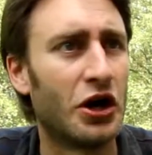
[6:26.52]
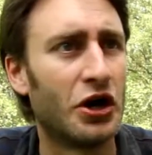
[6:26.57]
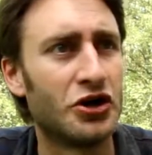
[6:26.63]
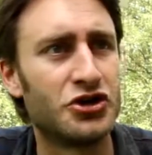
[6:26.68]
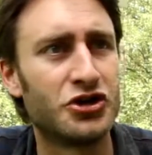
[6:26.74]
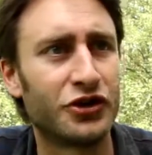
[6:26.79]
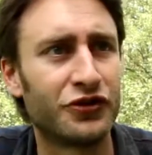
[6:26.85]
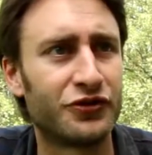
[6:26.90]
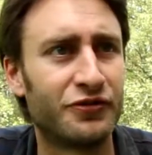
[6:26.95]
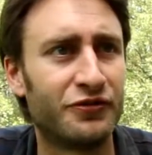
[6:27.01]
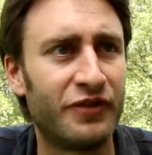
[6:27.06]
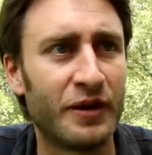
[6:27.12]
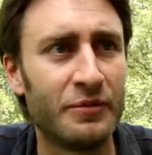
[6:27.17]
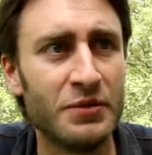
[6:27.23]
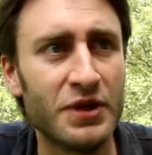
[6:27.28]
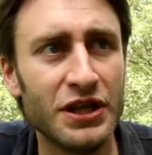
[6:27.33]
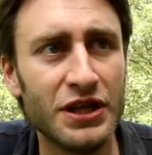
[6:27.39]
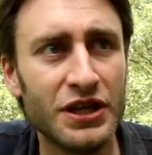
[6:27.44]
just
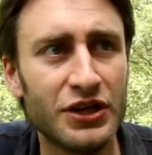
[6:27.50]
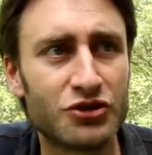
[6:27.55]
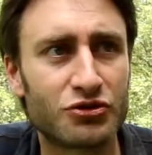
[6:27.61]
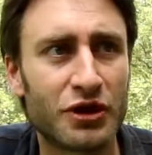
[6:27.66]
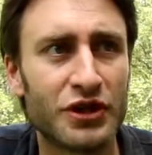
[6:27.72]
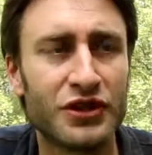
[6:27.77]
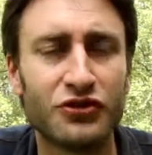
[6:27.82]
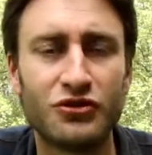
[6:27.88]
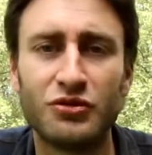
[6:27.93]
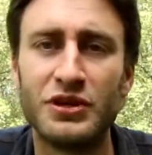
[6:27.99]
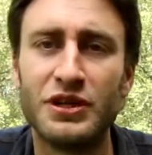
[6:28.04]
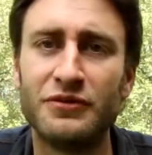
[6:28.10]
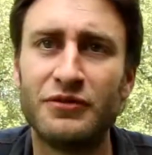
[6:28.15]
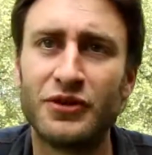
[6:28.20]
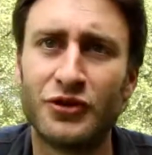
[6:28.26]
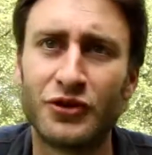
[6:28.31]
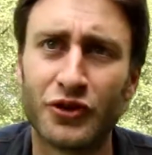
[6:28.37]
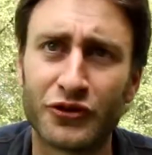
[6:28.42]
family trying to
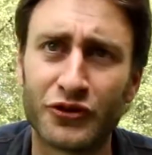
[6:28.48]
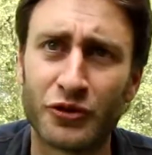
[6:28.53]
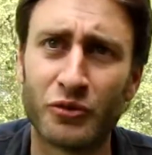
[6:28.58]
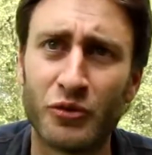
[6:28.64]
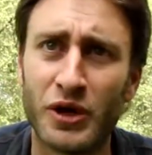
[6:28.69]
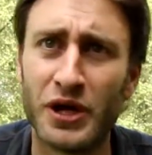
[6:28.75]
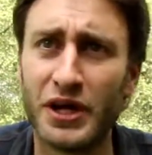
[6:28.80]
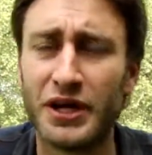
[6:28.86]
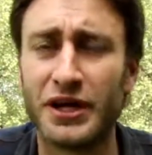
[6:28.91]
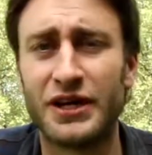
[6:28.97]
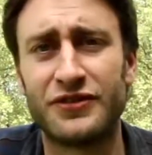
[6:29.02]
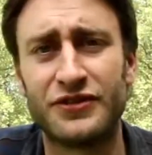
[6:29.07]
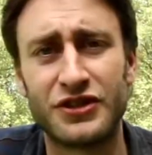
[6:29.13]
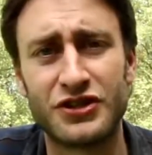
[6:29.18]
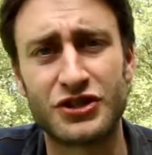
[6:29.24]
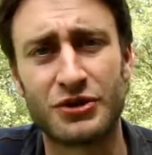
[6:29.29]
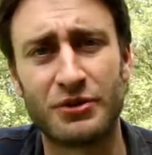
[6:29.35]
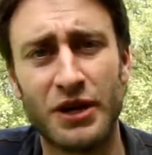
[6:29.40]
live in another way,
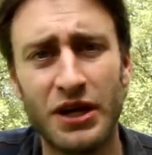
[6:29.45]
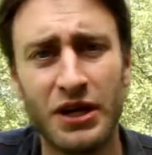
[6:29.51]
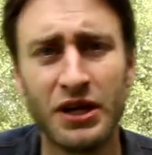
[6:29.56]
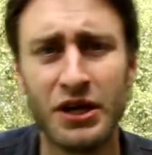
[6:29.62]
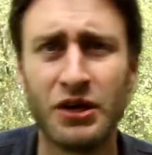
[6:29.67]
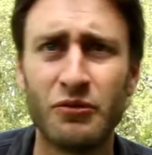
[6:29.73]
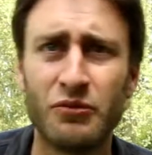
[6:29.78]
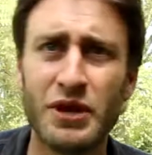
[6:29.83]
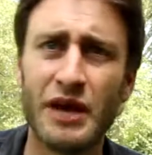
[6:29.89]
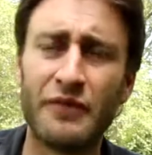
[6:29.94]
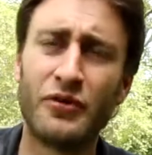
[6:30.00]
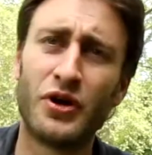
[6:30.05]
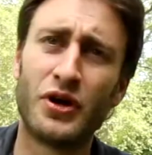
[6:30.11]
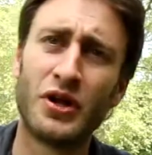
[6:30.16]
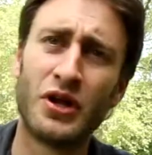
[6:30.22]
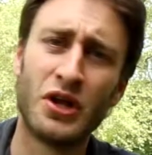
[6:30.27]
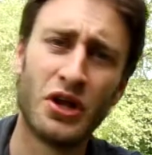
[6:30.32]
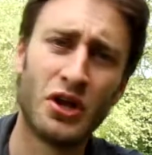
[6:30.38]
etc. We have
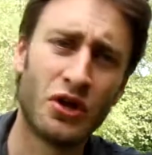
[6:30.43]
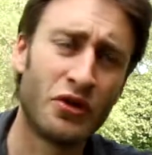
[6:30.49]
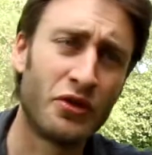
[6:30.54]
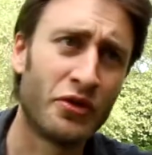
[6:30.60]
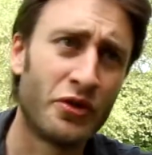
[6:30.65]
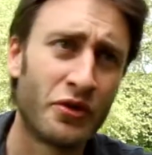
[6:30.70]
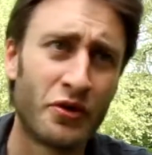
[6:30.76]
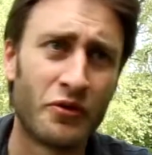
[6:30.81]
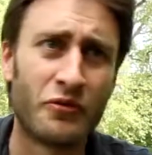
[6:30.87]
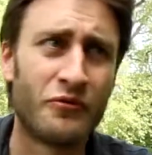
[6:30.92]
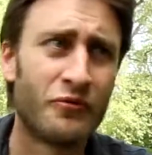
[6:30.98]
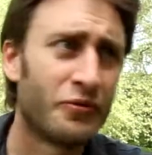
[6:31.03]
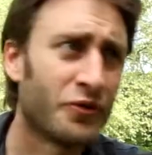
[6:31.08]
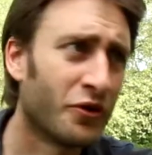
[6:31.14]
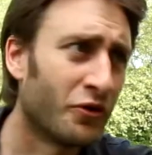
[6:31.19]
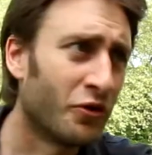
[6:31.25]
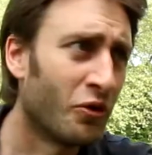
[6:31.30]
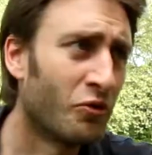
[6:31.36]
a
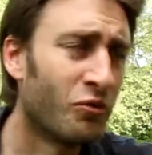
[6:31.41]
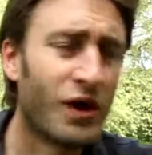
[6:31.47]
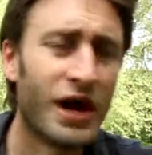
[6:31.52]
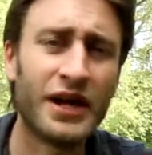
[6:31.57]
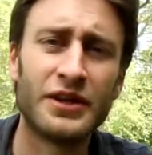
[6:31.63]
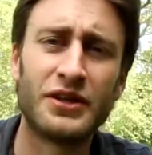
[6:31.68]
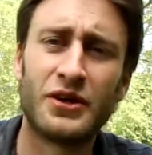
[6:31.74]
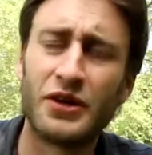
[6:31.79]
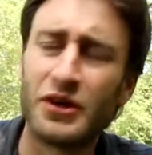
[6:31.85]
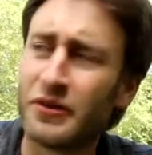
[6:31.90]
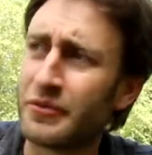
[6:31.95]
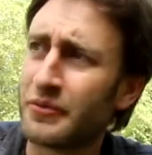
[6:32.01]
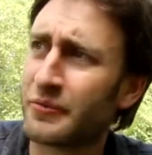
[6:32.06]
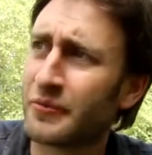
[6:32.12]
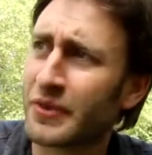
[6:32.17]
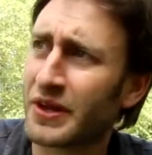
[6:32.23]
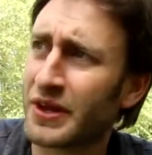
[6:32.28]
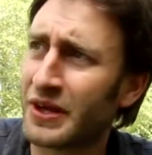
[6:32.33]
wide
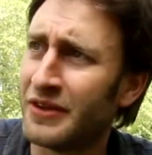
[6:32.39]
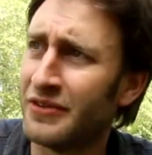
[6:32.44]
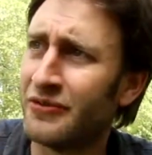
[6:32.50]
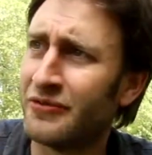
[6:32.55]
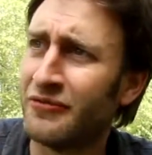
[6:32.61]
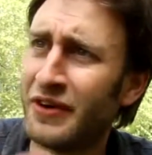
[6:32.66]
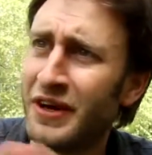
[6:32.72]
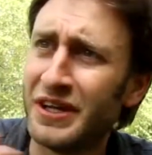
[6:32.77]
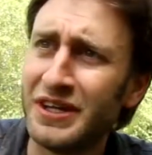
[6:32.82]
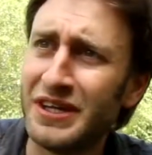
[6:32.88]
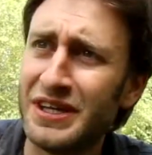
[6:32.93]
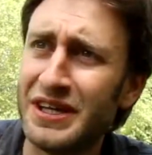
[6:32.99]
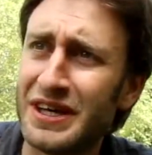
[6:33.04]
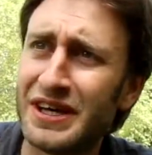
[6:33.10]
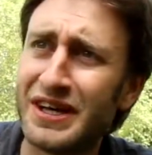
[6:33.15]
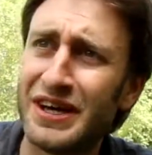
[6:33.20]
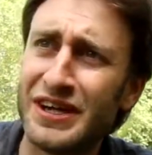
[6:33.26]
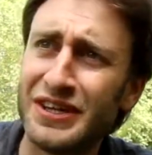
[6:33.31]
and very
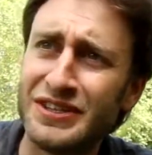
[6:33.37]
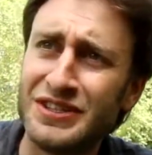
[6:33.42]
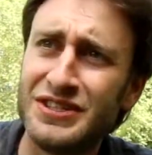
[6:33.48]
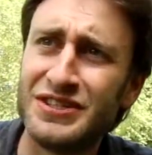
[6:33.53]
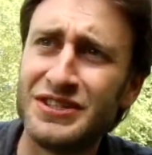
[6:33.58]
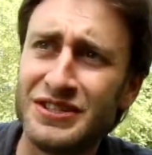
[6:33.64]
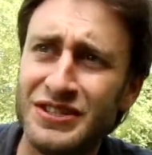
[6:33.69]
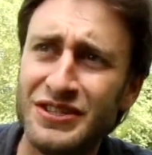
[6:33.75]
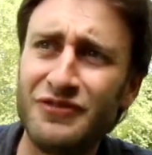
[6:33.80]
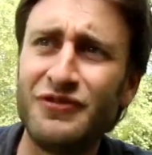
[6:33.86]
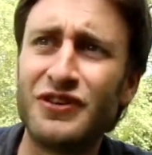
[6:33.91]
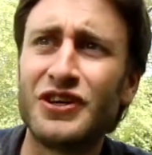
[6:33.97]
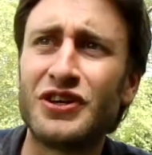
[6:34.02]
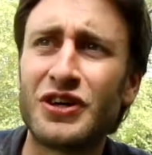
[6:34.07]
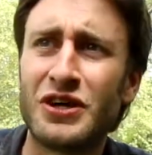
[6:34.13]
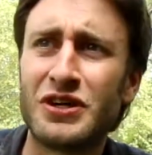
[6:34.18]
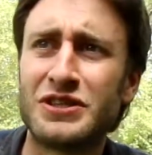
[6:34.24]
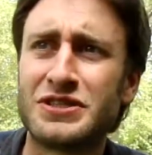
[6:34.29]

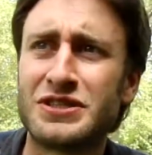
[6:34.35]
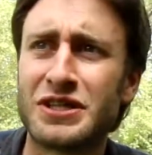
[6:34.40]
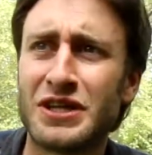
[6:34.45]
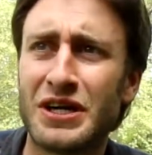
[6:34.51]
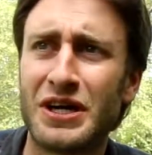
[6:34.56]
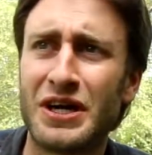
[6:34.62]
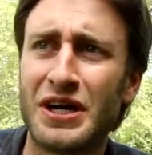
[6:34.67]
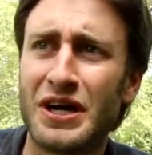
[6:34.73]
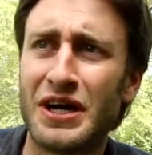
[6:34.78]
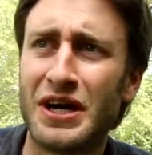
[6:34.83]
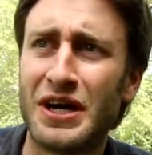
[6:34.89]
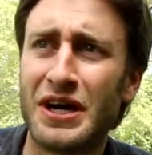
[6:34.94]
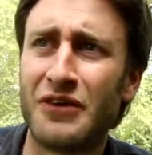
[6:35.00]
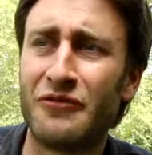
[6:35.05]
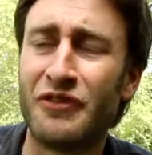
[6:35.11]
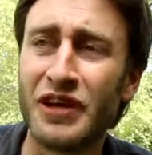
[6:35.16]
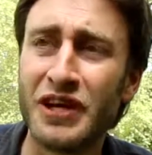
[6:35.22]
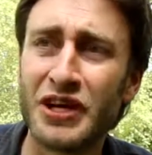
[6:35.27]
difficult,
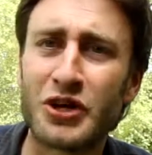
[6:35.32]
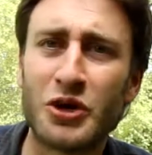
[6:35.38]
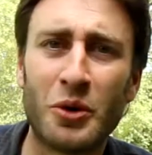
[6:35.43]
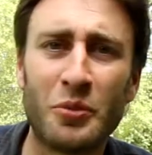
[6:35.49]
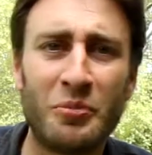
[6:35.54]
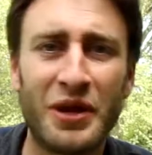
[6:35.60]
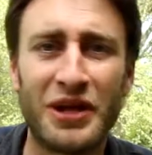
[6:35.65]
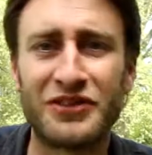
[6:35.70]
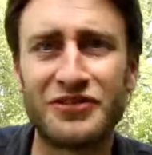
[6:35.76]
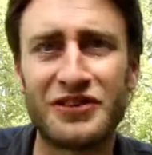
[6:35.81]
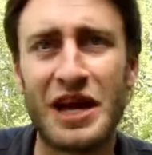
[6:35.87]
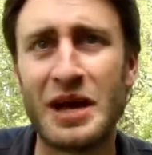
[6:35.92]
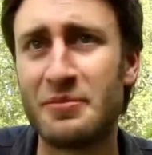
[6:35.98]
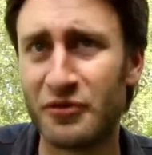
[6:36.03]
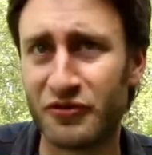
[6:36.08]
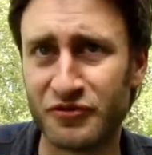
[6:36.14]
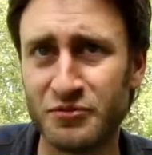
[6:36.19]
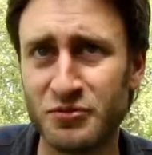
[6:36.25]
very complex
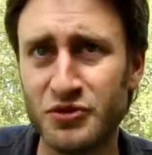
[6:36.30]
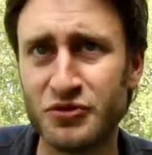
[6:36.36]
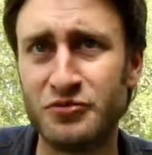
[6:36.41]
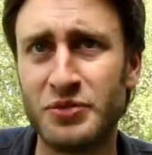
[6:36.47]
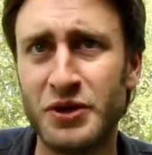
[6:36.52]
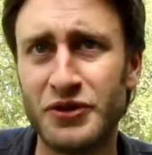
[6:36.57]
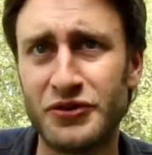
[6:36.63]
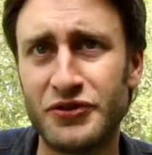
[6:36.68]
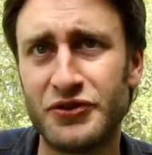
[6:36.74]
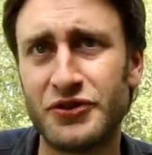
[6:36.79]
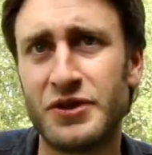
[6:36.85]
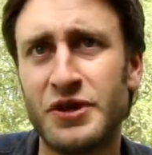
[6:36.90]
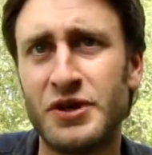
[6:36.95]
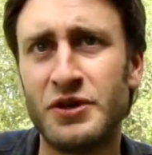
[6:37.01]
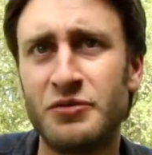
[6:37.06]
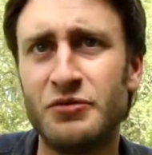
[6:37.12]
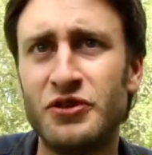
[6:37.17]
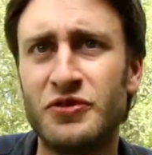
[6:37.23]
type of movement
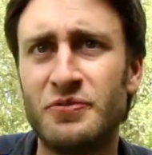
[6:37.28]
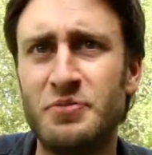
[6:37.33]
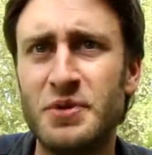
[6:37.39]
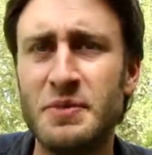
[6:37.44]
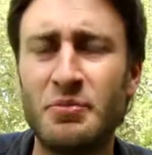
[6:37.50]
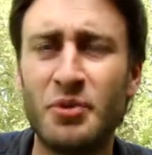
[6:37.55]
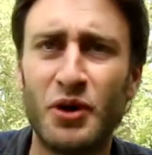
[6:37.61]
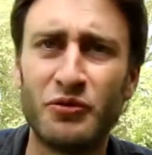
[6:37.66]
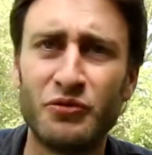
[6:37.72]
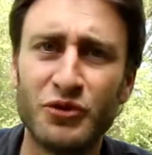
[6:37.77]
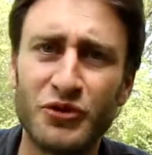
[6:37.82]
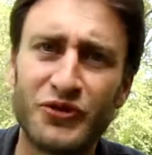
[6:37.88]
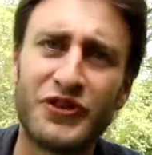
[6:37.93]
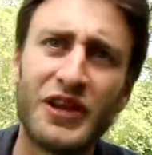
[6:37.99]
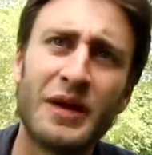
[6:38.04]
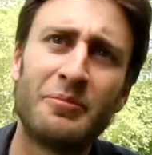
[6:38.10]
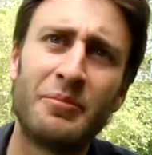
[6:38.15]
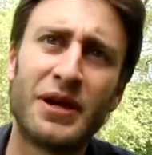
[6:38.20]
with people who
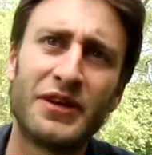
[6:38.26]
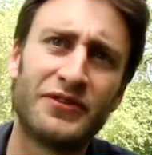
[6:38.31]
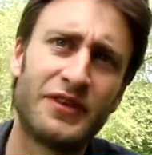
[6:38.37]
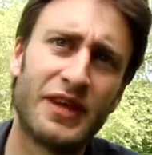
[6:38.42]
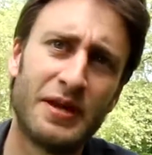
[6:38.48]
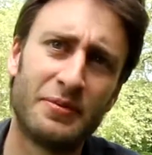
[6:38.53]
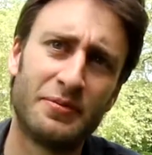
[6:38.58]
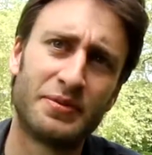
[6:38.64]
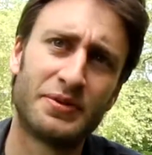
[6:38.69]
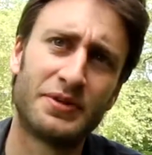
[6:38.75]
step by step